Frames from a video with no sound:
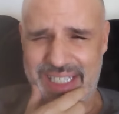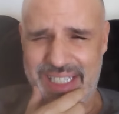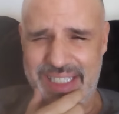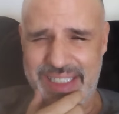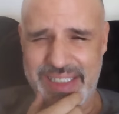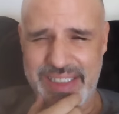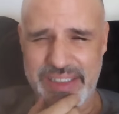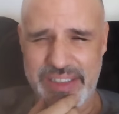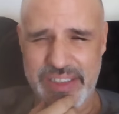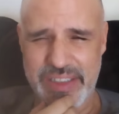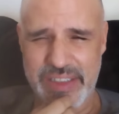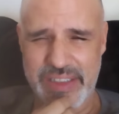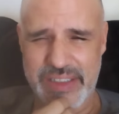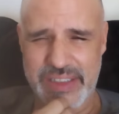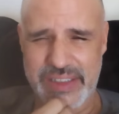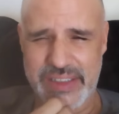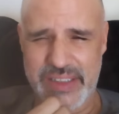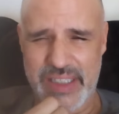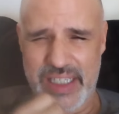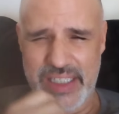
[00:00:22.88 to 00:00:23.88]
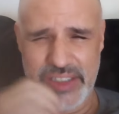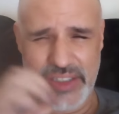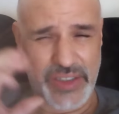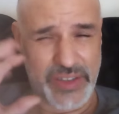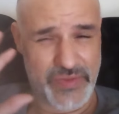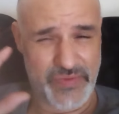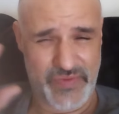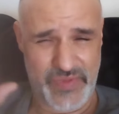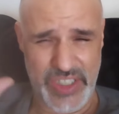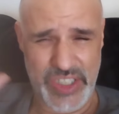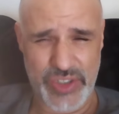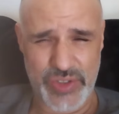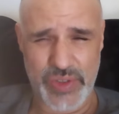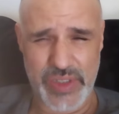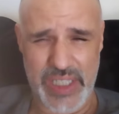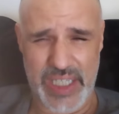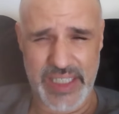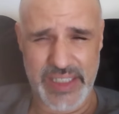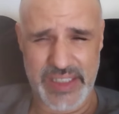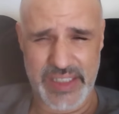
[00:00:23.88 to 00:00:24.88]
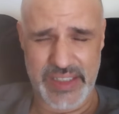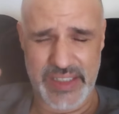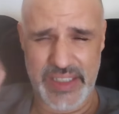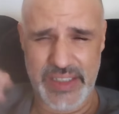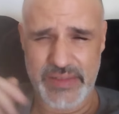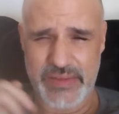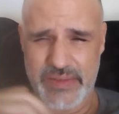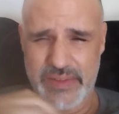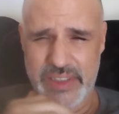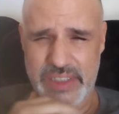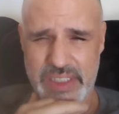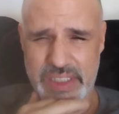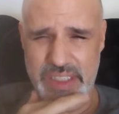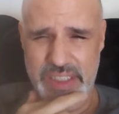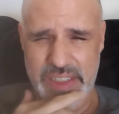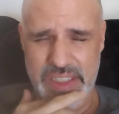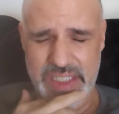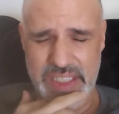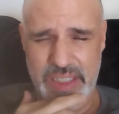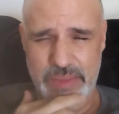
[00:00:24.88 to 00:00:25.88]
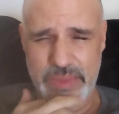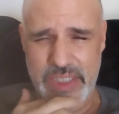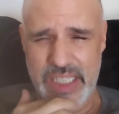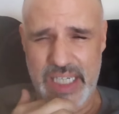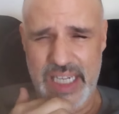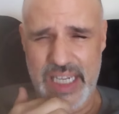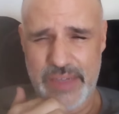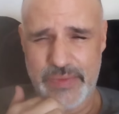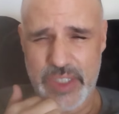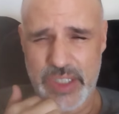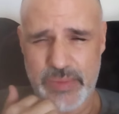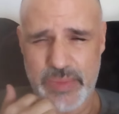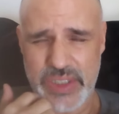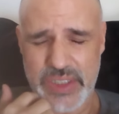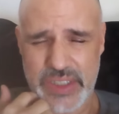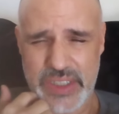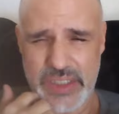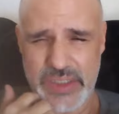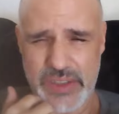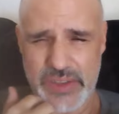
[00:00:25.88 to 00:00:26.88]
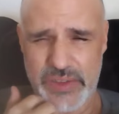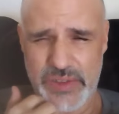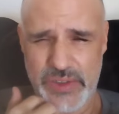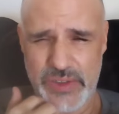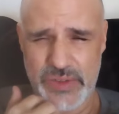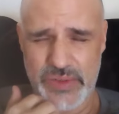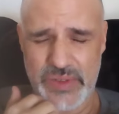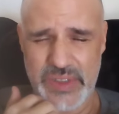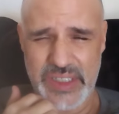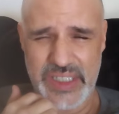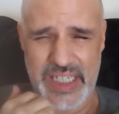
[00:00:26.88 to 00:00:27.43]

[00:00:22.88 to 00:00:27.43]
And I started visualizing it, which is something I have the ability to do.